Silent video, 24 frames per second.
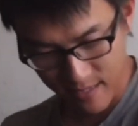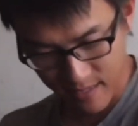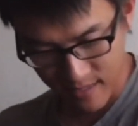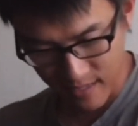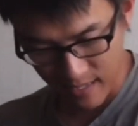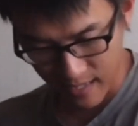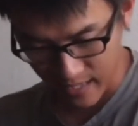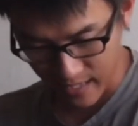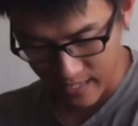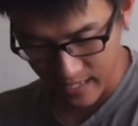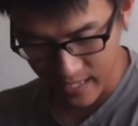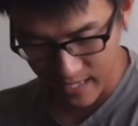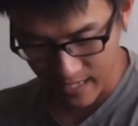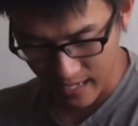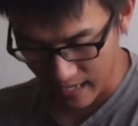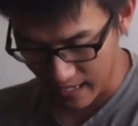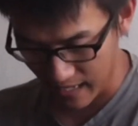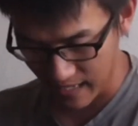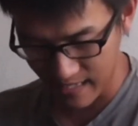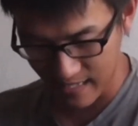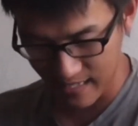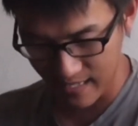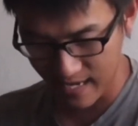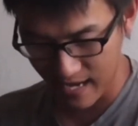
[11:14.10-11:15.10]
Again,
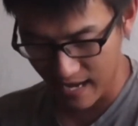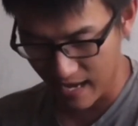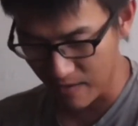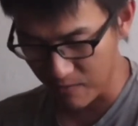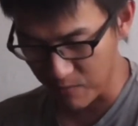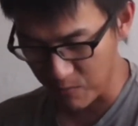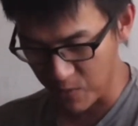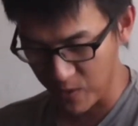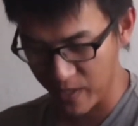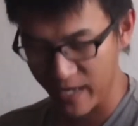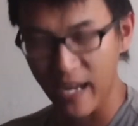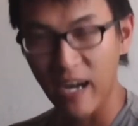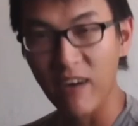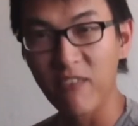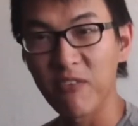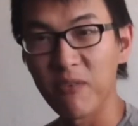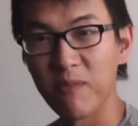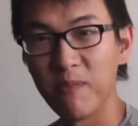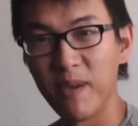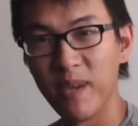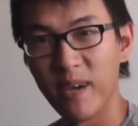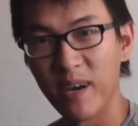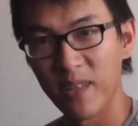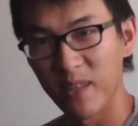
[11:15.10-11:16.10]
it did not work out for
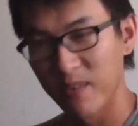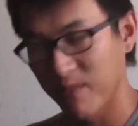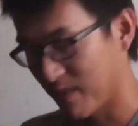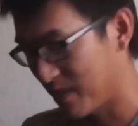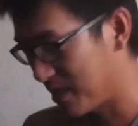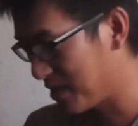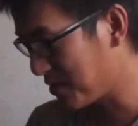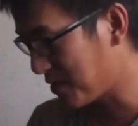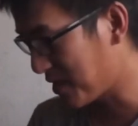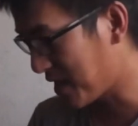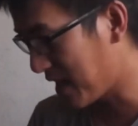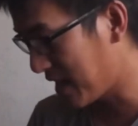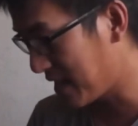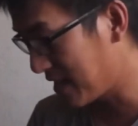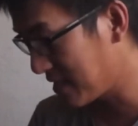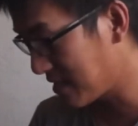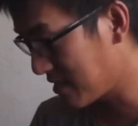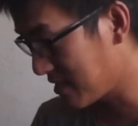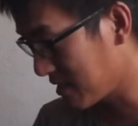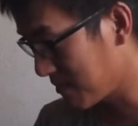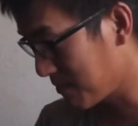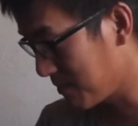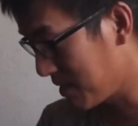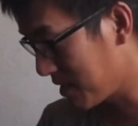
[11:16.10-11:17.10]
me on the first try. This
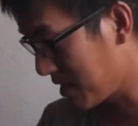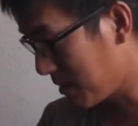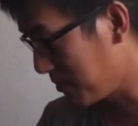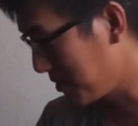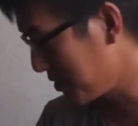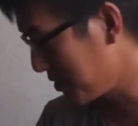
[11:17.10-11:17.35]
took me a couple